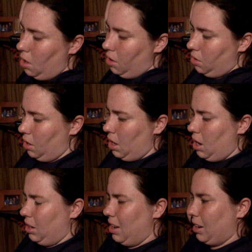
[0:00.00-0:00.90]
So I
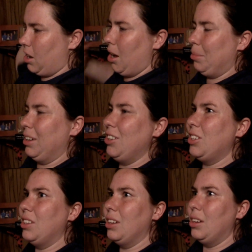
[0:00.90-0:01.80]
got a lot
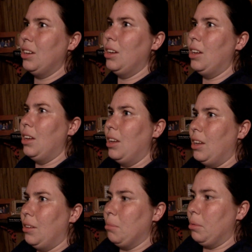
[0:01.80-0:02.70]
accomplished
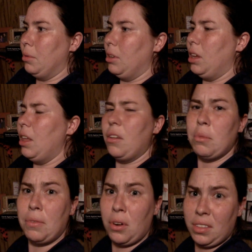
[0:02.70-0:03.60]
and that was
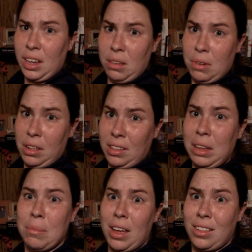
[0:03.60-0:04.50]
before taking my
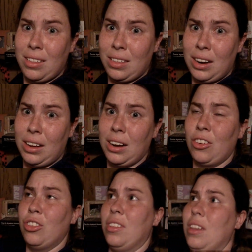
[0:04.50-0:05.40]
sleep meds so that I could
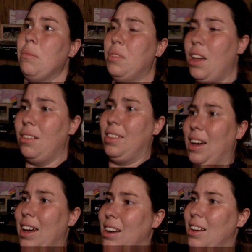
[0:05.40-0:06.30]
actually sleep.
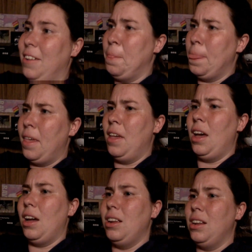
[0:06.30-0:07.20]
Downside,
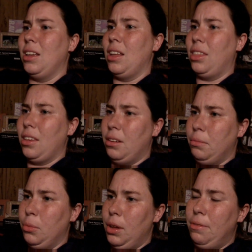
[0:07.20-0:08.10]
I need to get
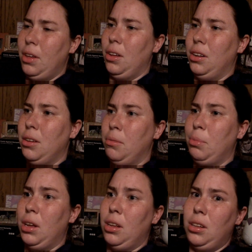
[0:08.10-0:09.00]
them refilled,
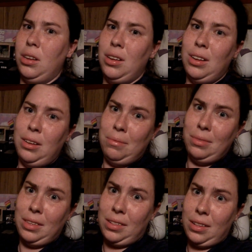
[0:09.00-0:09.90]
but
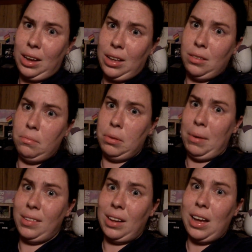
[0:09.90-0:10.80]
the sec but
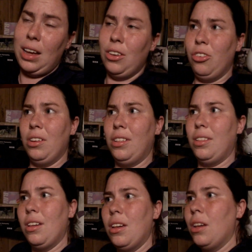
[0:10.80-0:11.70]
my
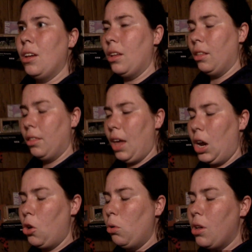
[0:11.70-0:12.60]
psychiatrist
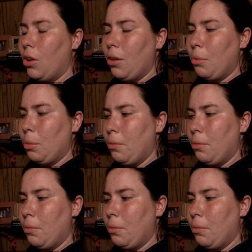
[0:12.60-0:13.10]
they no longer